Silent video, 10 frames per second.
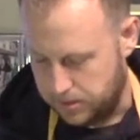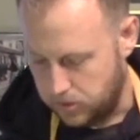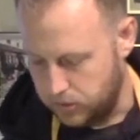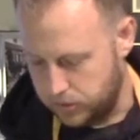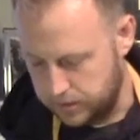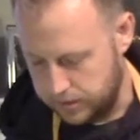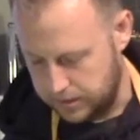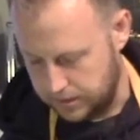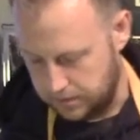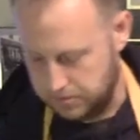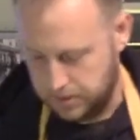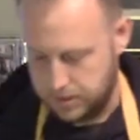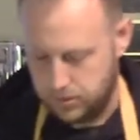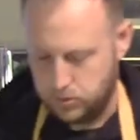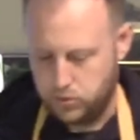Toasted sesame
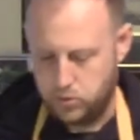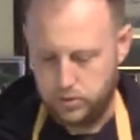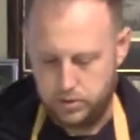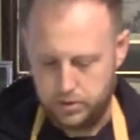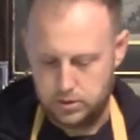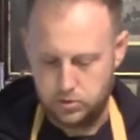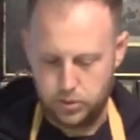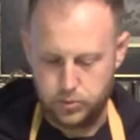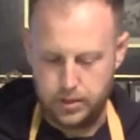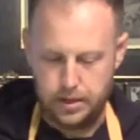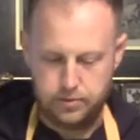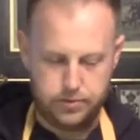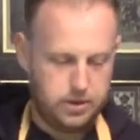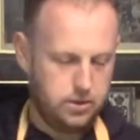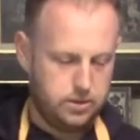seed oil. This is what we have
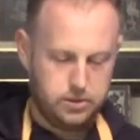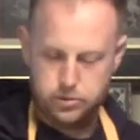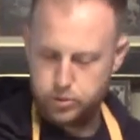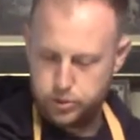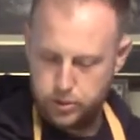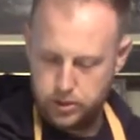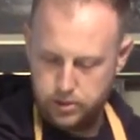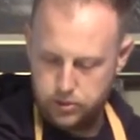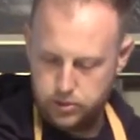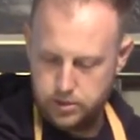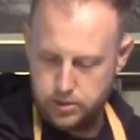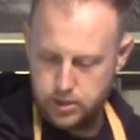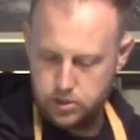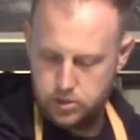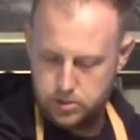here. This is also going into the
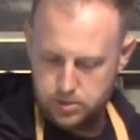dish.